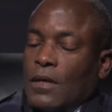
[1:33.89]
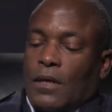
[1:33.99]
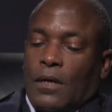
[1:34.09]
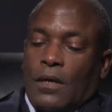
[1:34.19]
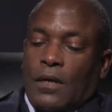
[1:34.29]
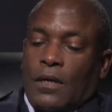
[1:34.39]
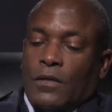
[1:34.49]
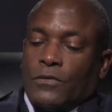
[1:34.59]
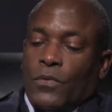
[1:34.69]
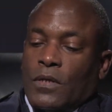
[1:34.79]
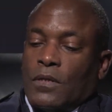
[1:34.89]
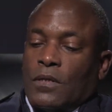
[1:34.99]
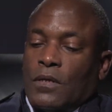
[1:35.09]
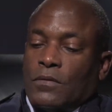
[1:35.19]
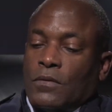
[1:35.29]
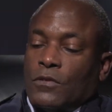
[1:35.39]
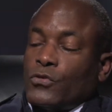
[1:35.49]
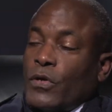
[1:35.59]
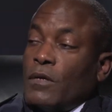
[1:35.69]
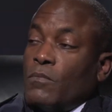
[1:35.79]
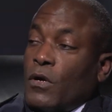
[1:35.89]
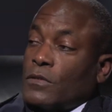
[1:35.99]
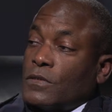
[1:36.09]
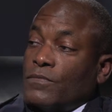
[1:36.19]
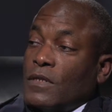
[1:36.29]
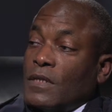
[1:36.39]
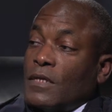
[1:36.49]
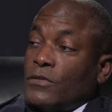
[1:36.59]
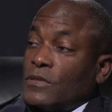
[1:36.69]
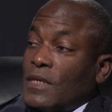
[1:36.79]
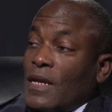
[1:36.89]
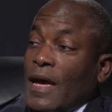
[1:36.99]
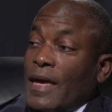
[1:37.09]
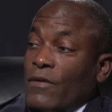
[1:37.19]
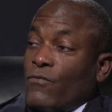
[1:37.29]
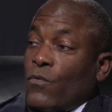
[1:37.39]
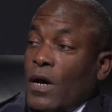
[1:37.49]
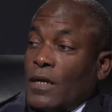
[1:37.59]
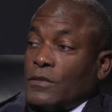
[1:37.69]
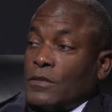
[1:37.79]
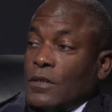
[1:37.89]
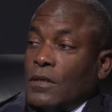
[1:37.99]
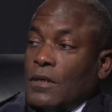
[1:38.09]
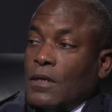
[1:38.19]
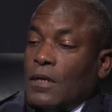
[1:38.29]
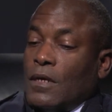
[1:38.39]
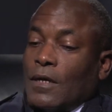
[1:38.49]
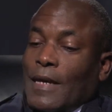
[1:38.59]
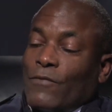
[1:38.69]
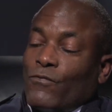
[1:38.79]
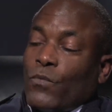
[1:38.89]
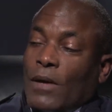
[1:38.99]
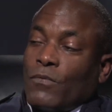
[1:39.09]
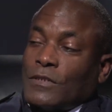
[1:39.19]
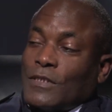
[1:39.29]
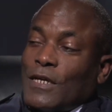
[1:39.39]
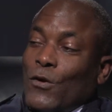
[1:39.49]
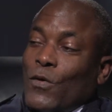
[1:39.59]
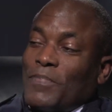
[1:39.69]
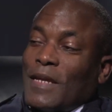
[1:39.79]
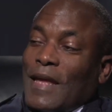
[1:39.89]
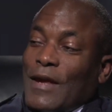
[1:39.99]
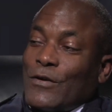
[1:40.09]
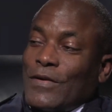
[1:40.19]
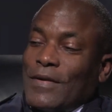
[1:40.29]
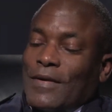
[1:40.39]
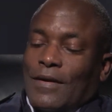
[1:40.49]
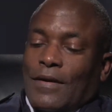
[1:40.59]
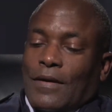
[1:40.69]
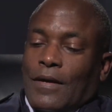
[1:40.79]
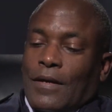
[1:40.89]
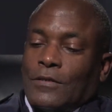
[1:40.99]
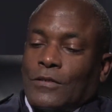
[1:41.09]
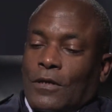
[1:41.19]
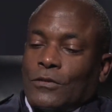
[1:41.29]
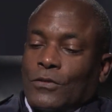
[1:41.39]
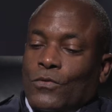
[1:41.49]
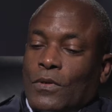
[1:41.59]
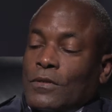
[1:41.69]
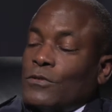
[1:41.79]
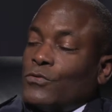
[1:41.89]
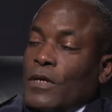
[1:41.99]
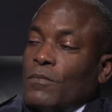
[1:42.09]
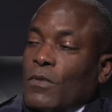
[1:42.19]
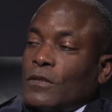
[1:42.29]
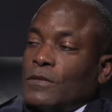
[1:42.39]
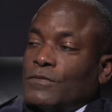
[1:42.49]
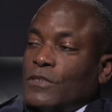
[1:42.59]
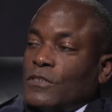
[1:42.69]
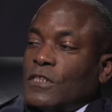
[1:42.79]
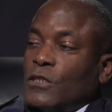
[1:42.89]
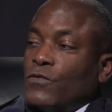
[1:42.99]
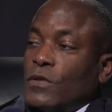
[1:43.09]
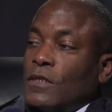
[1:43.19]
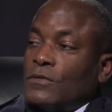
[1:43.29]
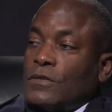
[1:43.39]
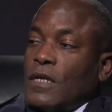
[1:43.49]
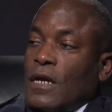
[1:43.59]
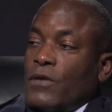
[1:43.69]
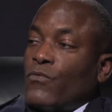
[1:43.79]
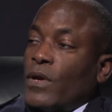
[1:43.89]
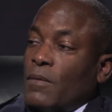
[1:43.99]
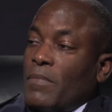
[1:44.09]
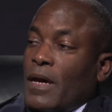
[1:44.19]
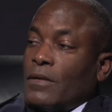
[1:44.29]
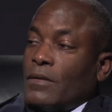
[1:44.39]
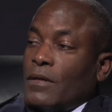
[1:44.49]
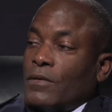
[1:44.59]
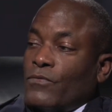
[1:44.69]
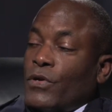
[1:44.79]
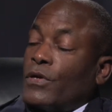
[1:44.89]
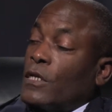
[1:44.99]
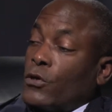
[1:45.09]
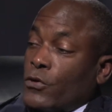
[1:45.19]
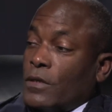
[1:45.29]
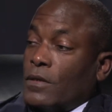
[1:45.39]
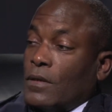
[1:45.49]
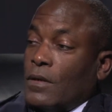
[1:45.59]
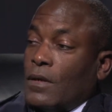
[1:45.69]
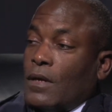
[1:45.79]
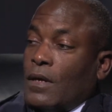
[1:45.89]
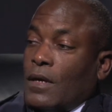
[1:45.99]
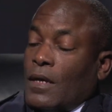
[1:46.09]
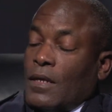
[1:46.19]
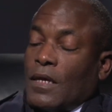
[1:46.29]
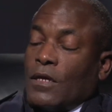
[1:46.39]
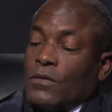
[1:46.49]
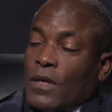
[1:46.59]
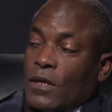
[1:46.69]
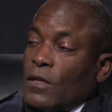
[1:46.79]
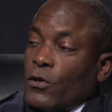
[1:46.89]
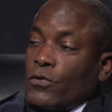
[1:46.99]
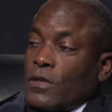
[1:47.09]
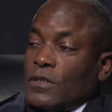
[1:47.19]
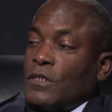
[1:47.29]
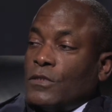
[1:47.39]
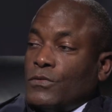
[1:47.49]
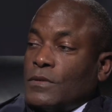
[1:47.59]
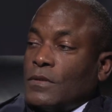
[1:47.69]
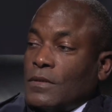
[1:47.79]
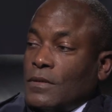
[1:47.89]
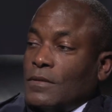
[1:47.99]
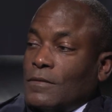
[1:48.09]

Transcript: It is one of the trademarks of the leaders that I have watched, if I would say go up the ladder, and it's also one of the trademarks of successful leaders that I have read about. They are very learned, and they learn continuously.